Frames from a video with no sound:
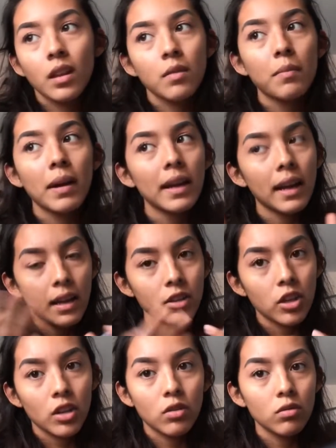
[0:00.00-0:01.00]
my
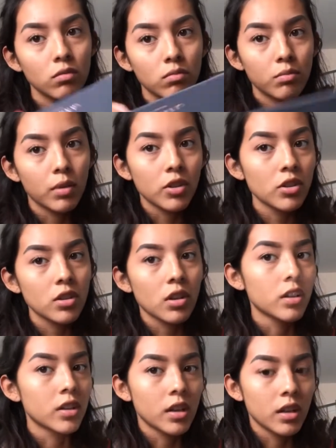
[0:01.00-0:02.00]
eyeshadow brushes
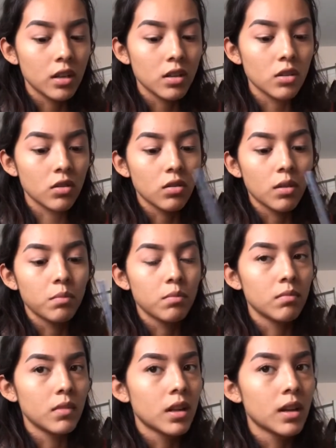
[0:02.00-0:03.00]
are dirty so
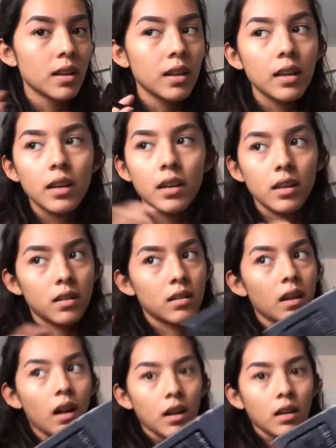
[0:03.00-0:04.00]
I'm literally
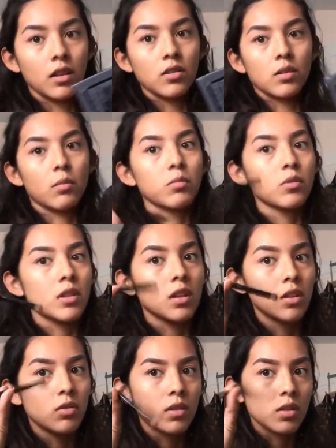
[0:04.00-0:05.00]
not gonna use them. I'm just
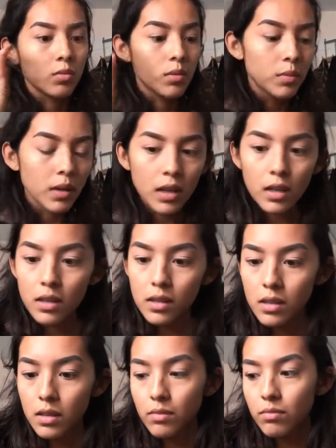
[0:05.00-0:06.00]
gonna use this one because
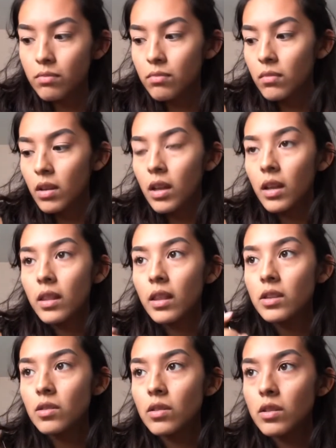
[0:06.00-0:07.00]

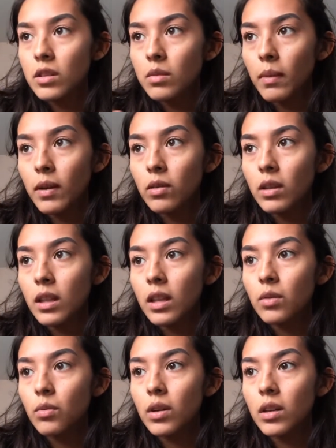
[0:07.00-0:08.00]
this one's my own
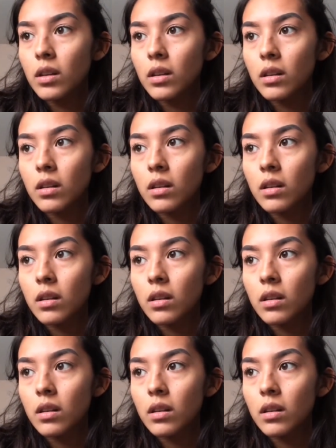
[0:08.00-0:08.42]
clean one.